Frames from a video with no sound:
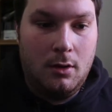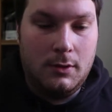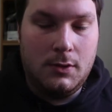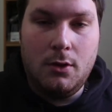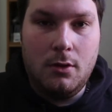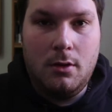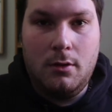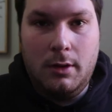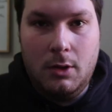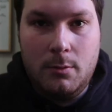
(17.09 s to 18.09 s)
so I don't
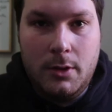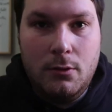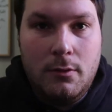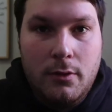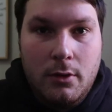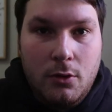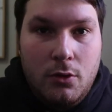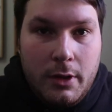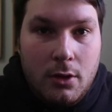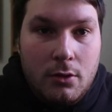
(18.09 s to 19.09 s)
think that would be good for the
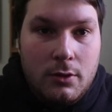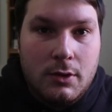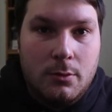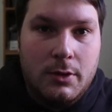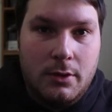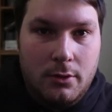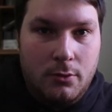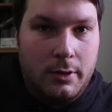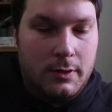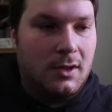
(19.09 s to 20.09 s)
audio, so I'm just gonna
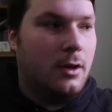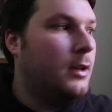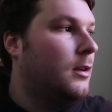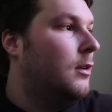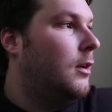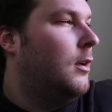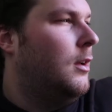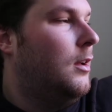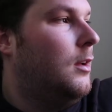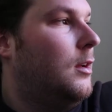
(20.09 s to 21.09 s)
do it inside.
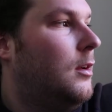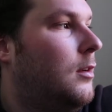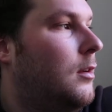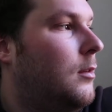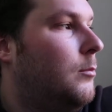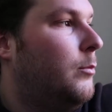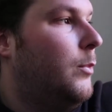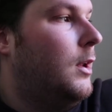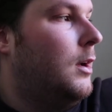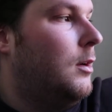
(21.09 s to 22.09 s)

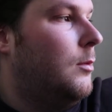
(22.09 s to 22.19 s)
But